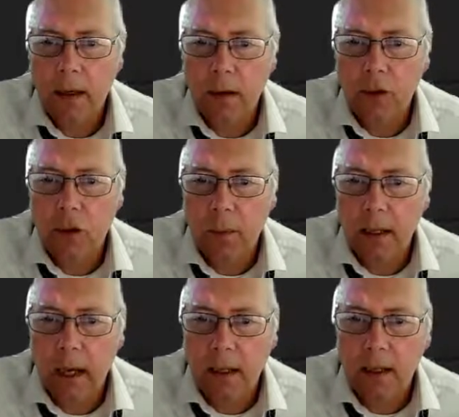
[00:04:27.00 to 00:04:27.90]
or
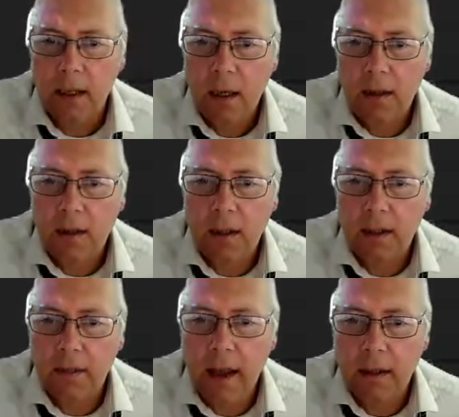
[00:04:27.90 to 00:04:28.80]
duplicate this
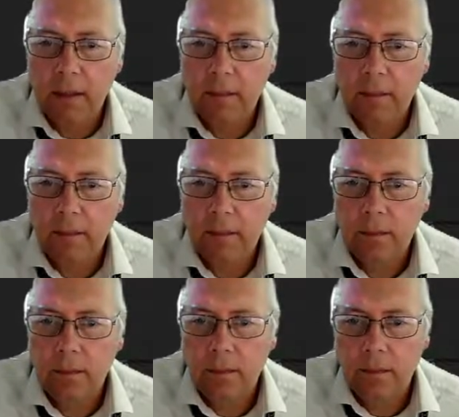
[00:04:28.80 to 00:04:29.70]
event.
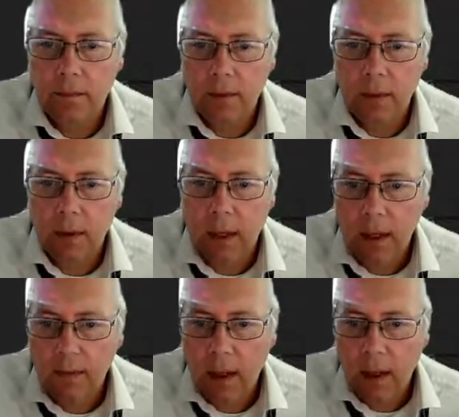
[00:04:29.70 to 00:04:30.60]

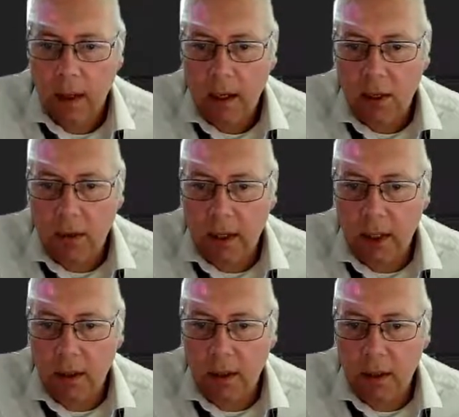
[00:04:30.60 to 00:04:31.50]
Okay, so I'm going
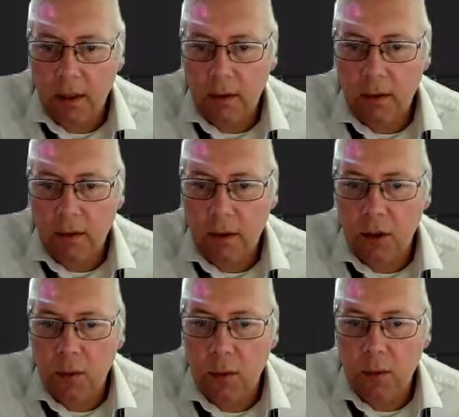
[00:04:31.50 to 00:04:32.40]
to
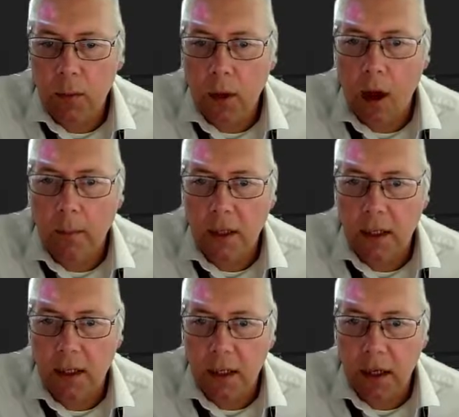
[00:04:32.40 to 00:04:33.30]
choose what object is
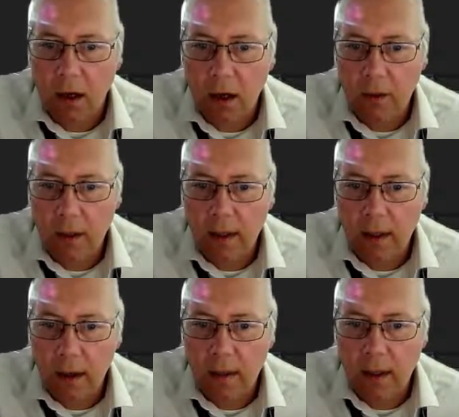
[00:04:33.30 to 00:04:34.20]
going to collide with,
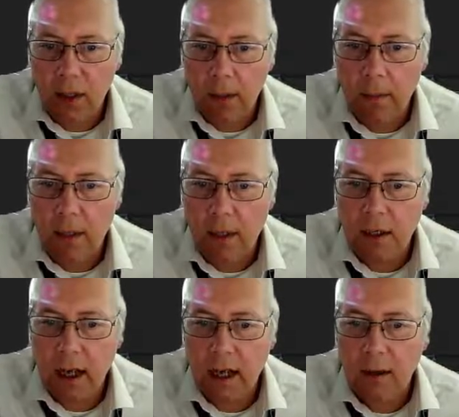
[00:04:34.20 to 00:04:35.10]
and this time I'm going to
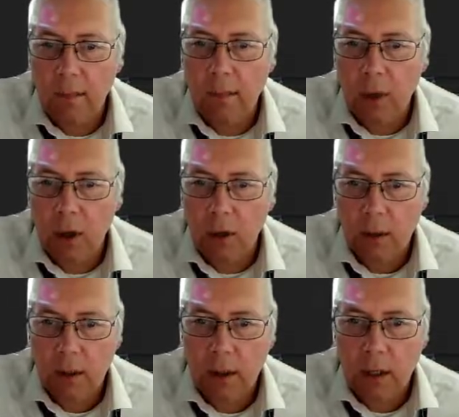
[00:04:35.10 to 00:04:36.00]
select the blue.
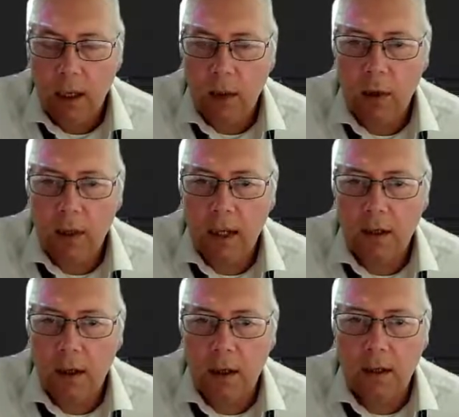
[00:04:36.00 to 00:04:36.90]
And what that
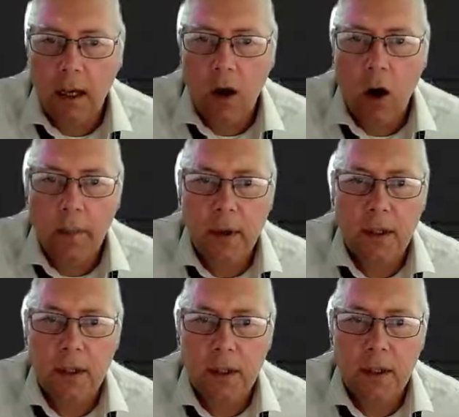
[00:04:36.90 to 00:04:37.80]
does, that copies
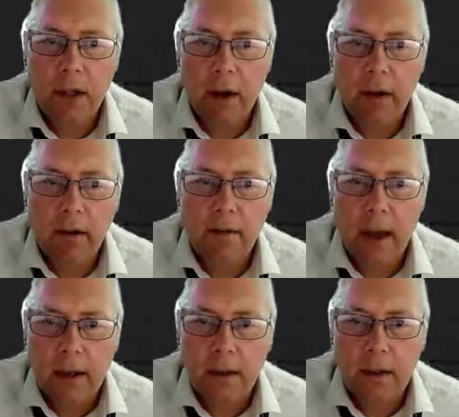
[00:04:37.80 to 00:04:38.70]
the entire
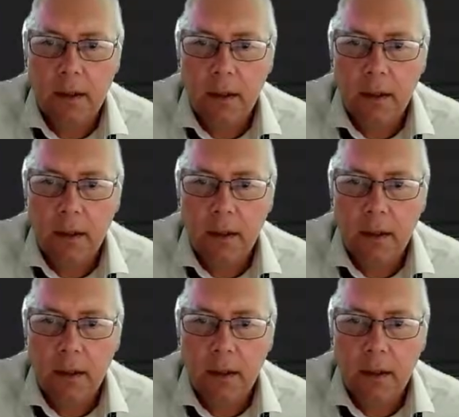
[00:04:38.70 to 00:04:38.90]
event,